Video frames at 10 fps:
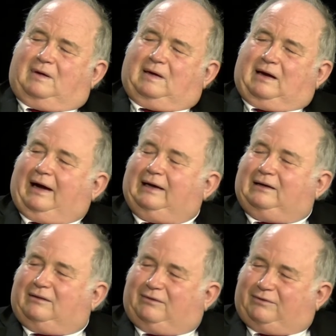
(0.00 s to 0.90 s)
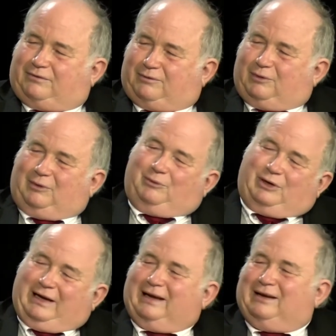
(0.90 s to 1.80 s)
kind of, we're
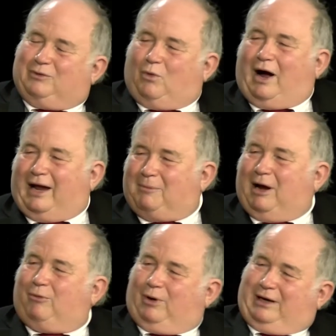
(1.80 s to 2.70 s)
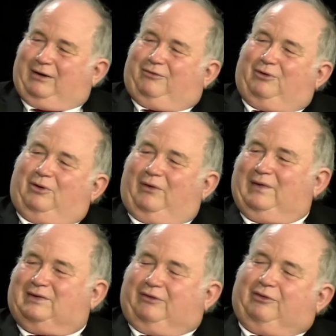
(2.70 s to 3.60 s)
getting into why am I running for all
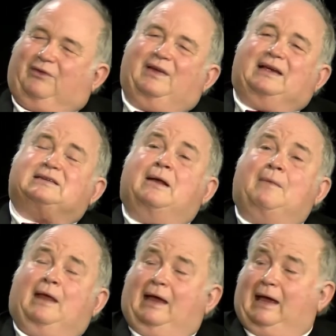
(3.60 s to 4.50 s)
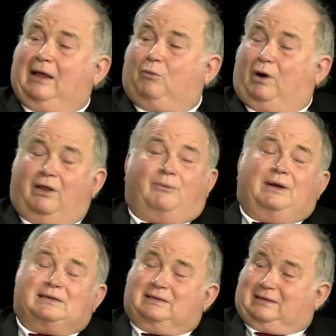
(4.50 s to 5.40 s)
these different things. And one of the
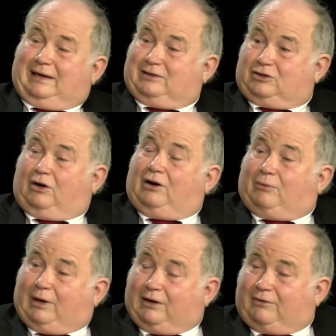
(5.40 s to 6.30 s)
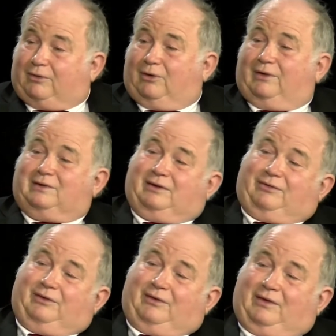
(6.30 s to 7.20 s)
reasons that I started running for all these
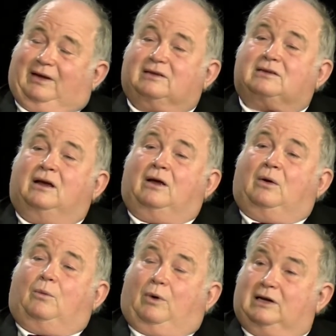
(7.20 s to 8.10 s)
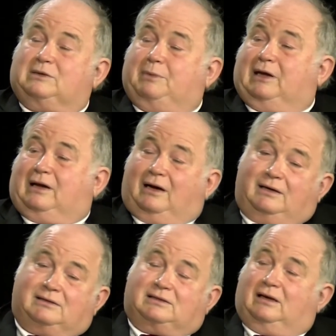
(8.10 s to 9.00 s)
different things was
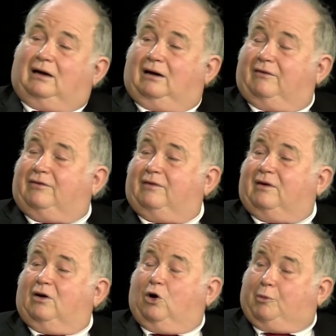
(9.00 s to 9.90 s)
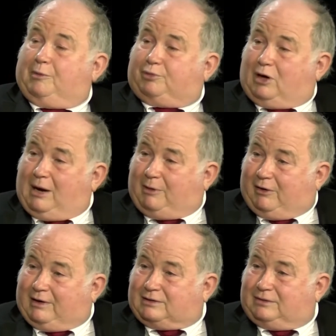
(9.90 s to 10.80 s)
because of open
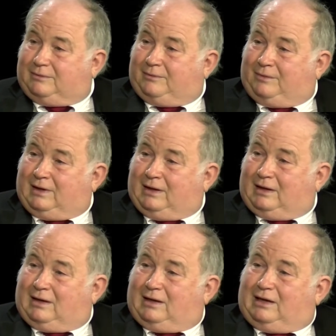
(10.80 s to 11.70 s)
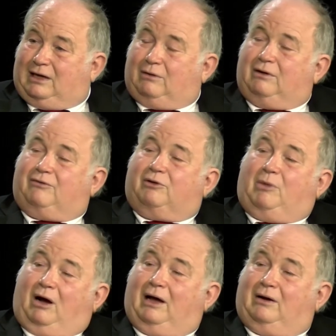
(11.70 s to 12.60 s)
primaries. Here in
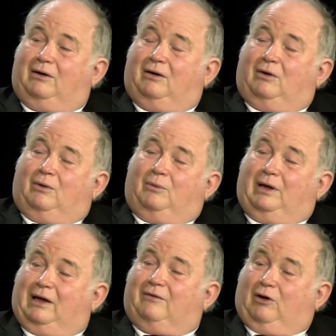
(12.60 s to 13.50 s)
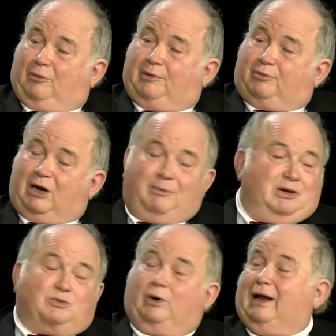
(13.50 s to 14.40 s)
Vermont, we have open
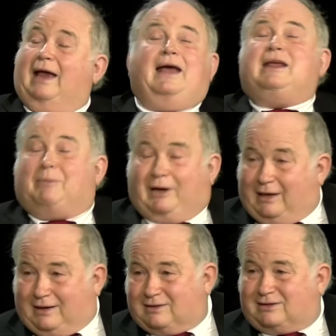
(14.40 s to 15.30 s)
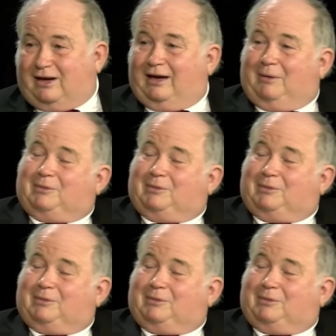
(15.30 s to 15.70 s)
primaries where anybody can sign up to.